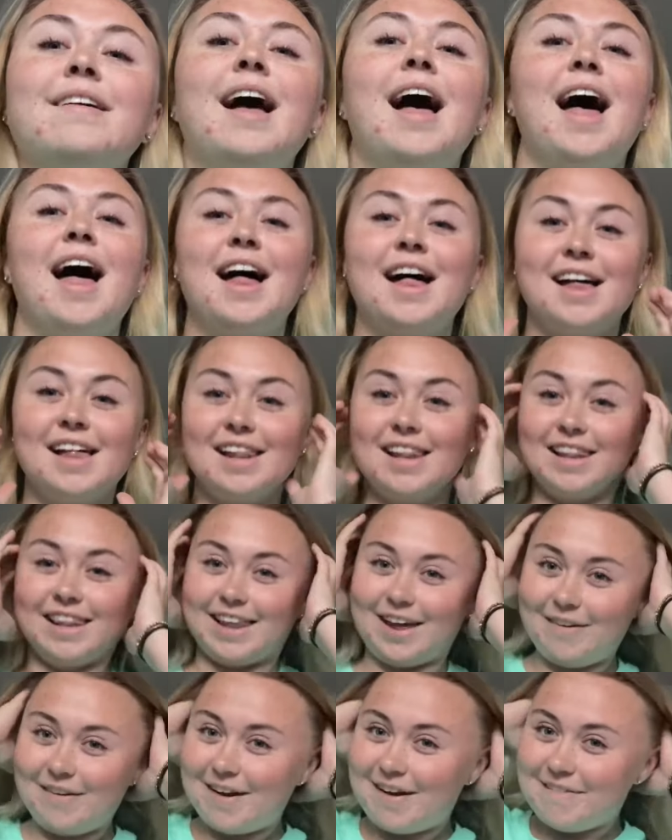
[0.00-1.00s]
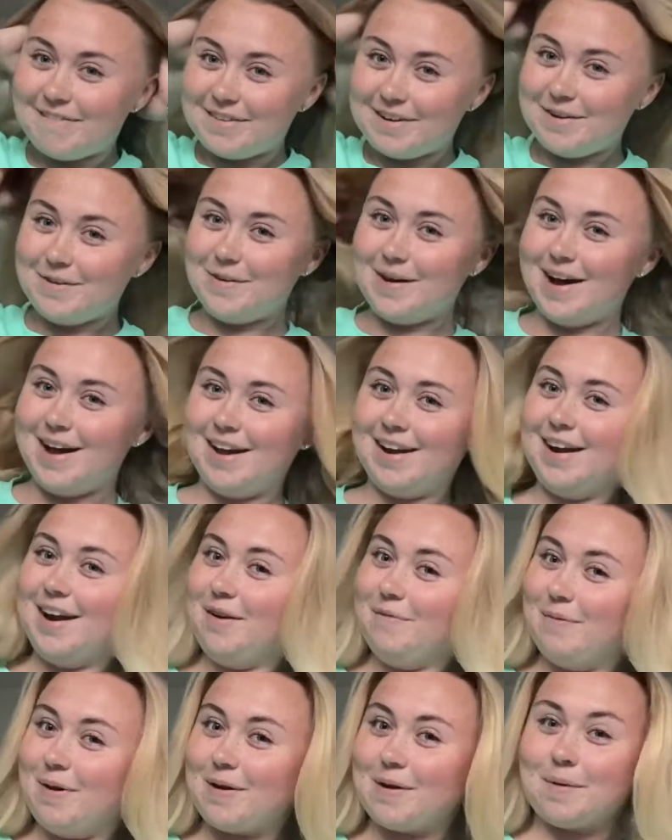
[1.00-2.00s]
Hello everyone
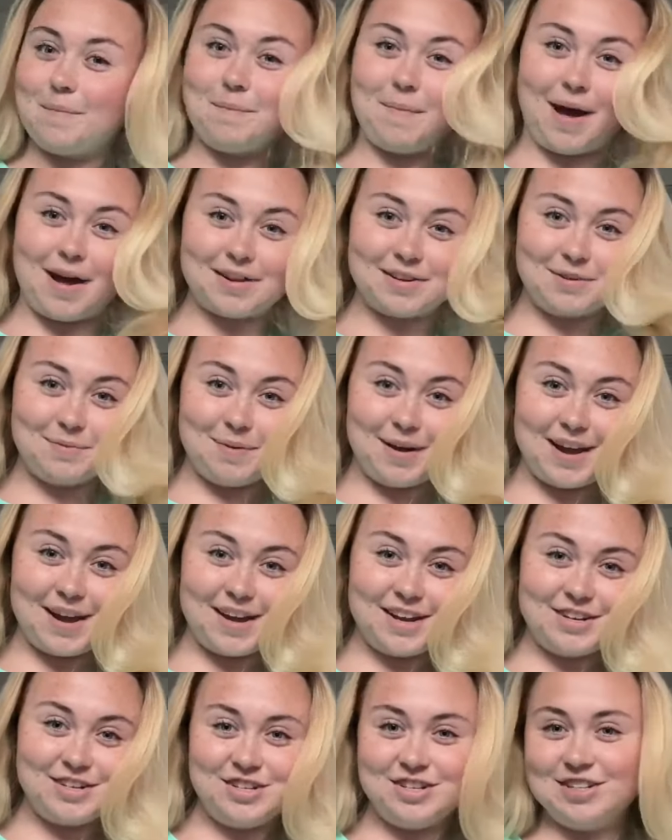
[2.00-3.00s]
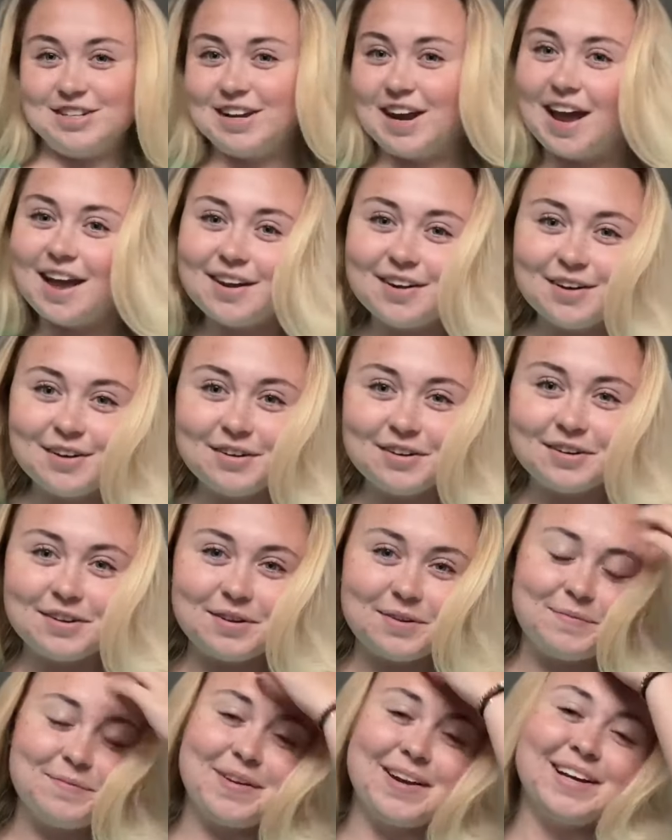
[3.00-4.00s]
and welcome back to my channel.
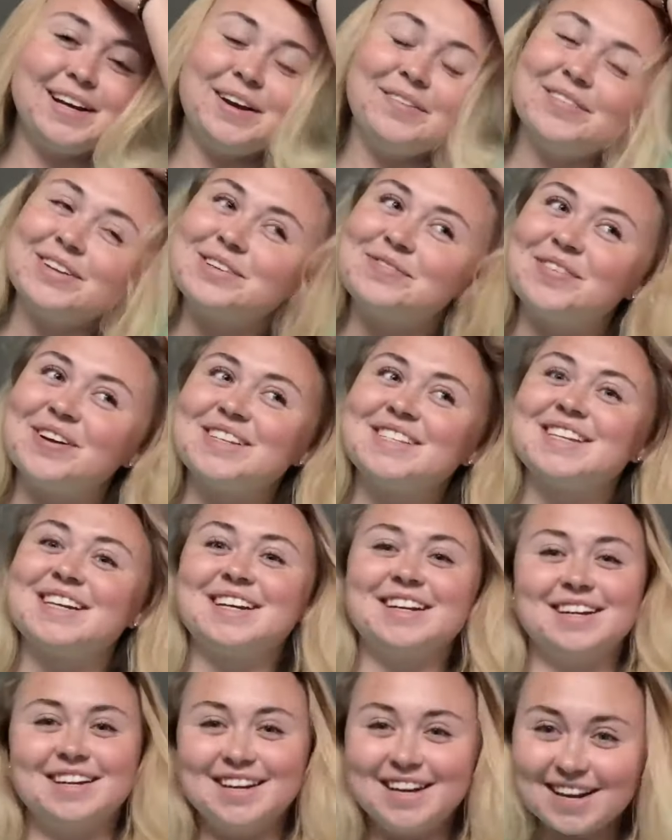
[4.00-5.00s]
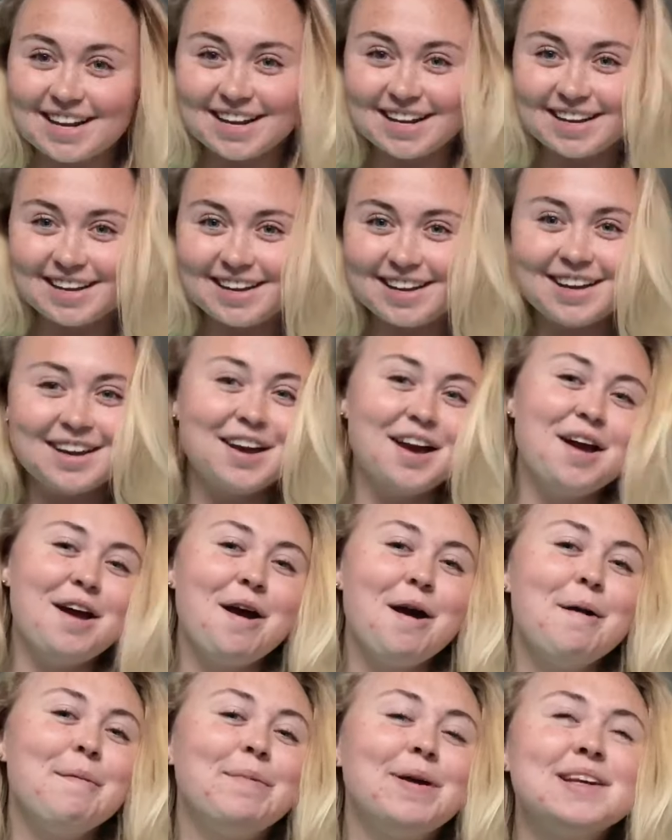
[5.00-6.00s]
My name is President Nikki.
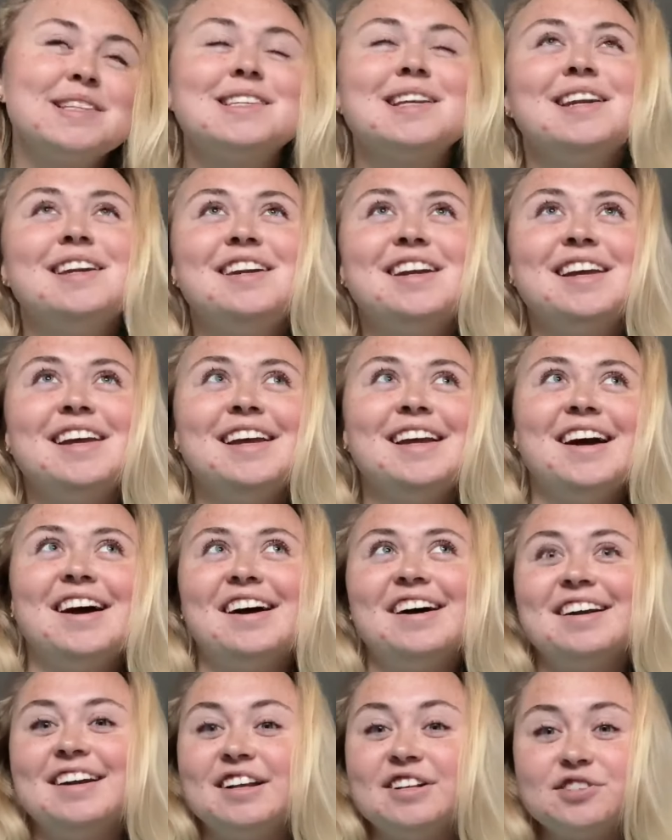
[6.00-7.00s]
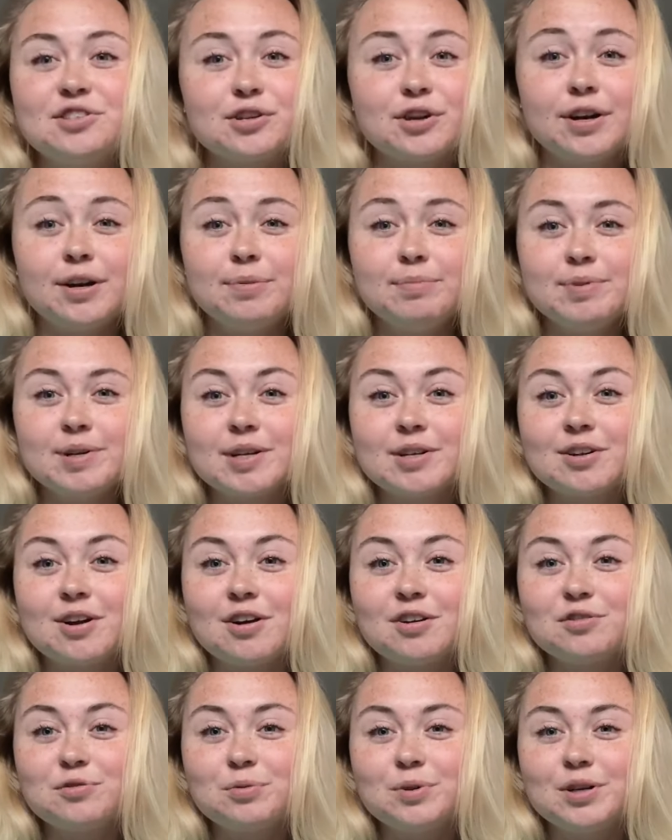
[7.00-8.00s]
President Nikki on Instagram,
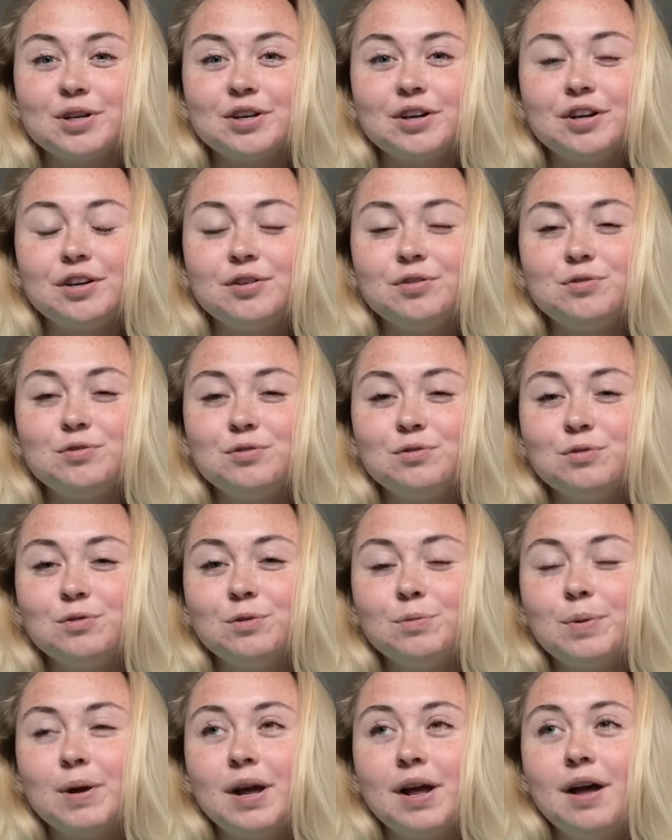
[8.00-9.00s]
TikTok, Twitter, YouTube,